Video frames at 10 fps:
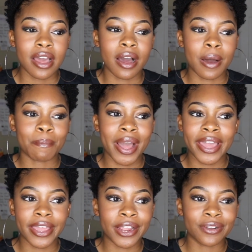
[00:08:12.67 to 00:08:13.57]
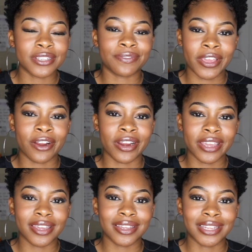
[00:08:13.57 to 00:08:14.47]
my hair is
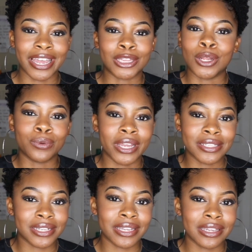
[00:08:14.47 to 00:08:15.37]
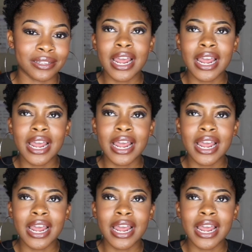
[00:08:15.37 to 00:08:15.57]
very like low density.